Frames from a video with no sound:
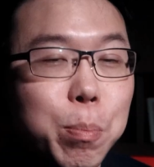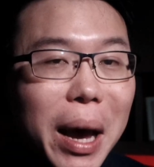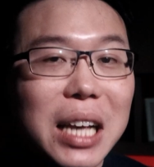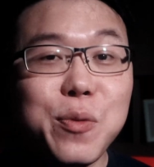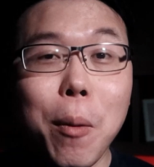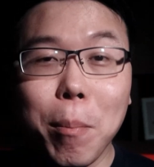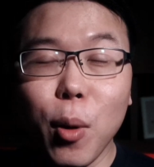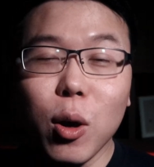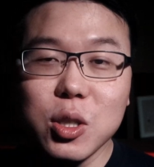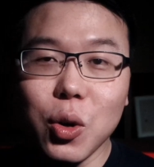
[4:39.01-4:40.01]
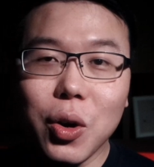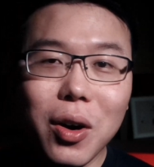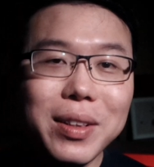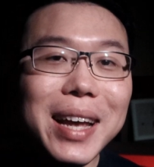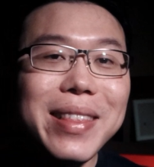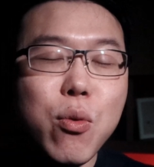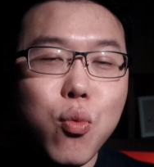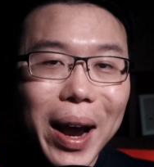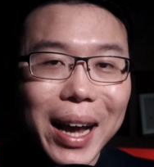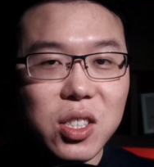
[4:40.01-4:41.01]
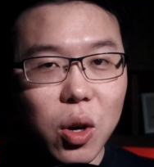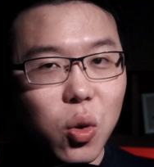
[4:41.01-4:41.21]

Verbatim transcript: best for blogs or content that ranks